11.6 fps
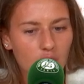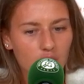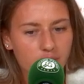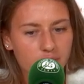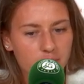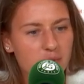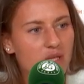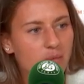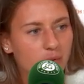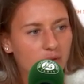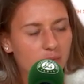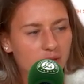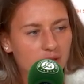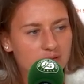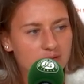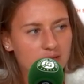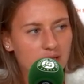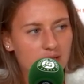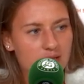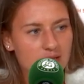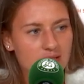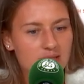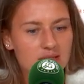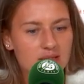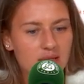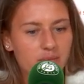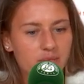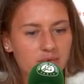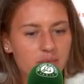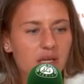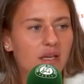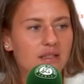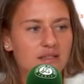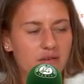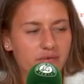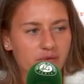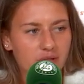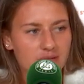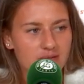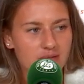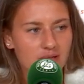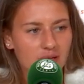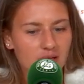of people, because this is the biggest difference